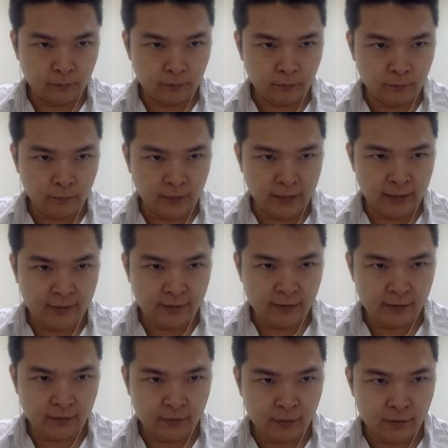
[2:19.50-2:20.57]
place,
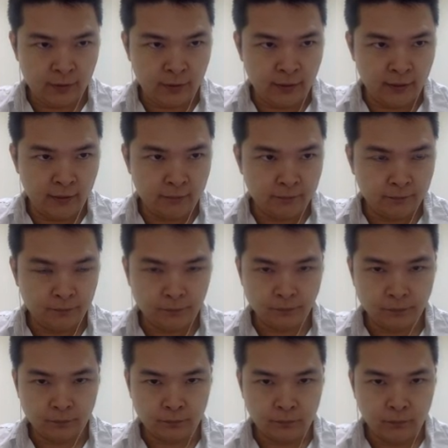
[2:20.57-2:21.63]
okay?
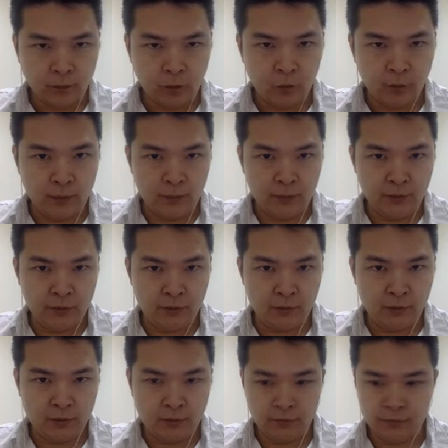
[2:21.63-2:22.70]
Oh, let me use
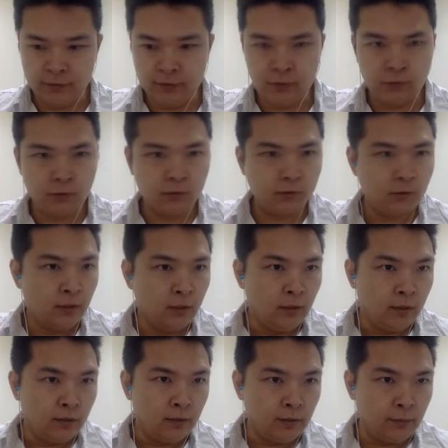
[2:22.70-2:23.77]
something else.
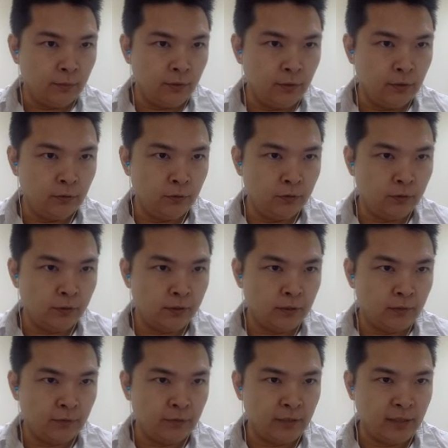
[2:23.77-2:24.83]
Let me use, instead of
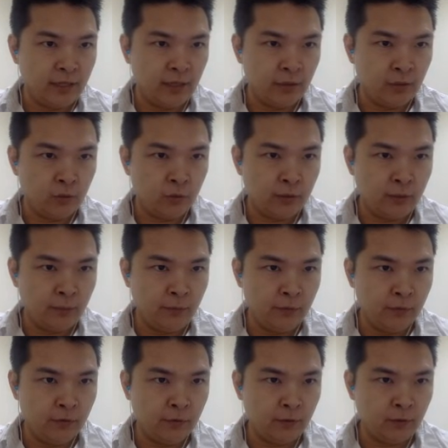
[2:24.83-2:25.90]
an arrow, let me
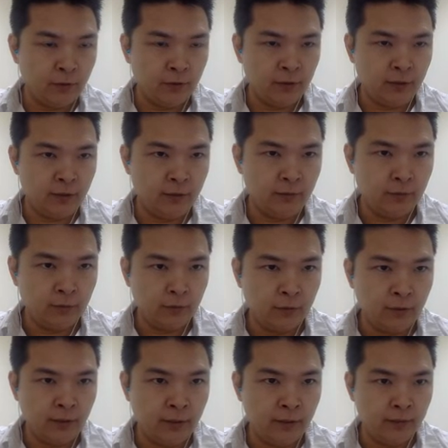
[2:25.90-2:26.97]
use a trend line,
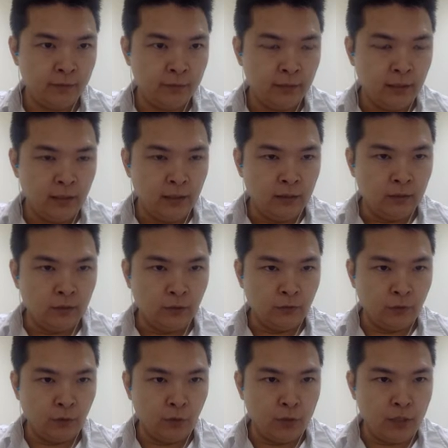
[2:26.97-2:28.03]
okay? So
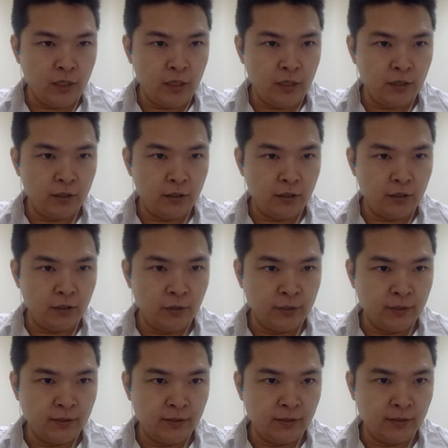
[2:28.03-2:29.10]
from here, you
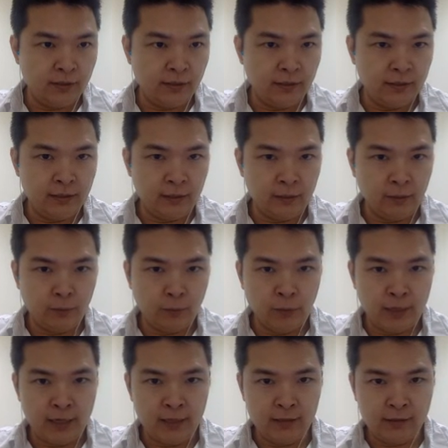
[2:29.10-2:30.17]
can see that the
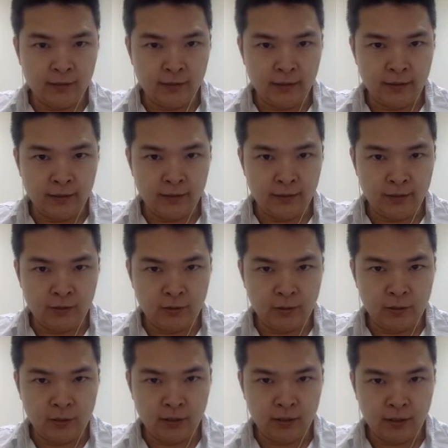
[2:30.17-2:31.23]
price is
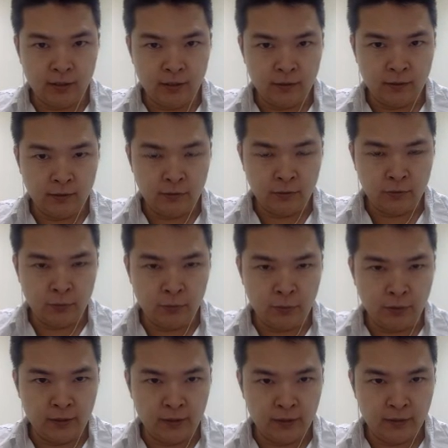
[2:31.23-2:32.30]
struggling to
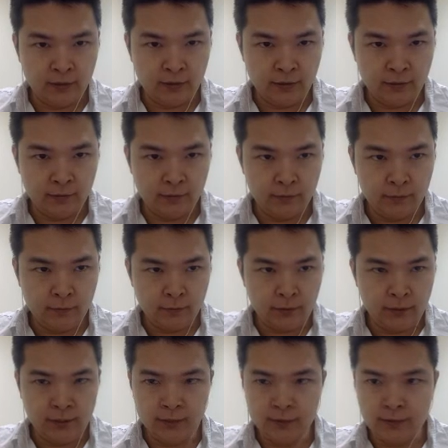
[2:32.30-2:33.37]
break this line,
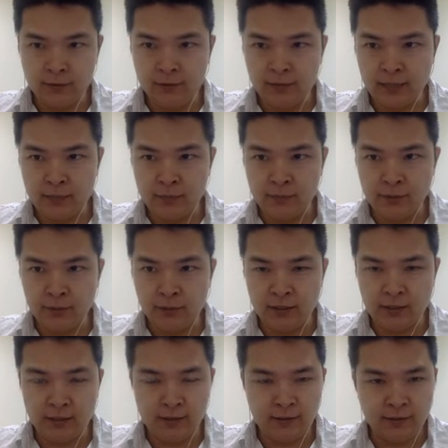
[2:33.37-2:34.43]
okay? Sometimes it
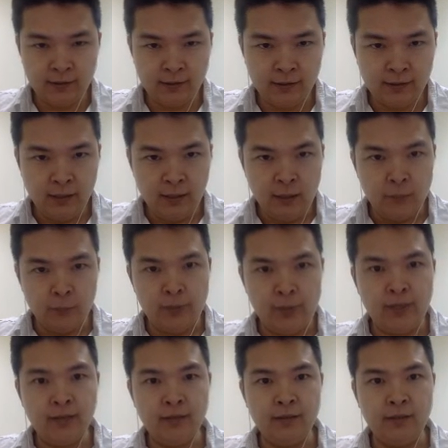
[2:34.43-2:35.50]
does break
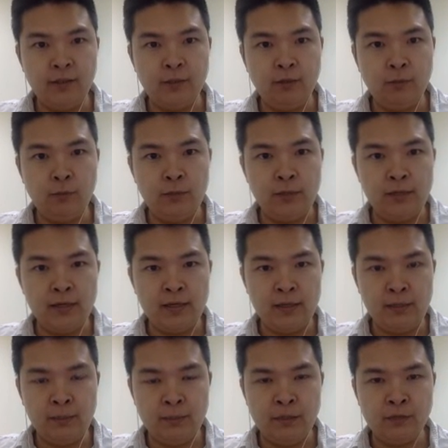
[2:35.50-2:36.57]
a little, but
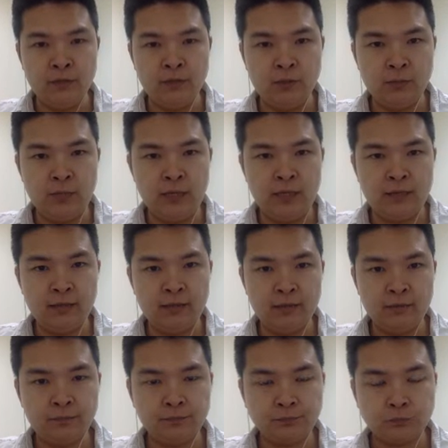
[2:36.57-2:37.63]
it bounces back.
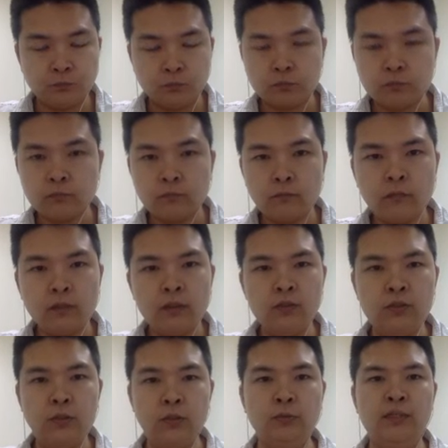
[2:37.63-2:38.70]

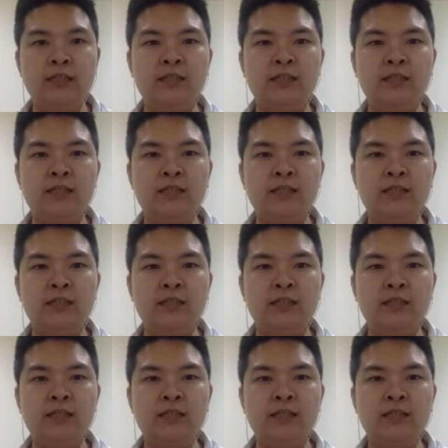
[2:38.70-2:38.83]
So this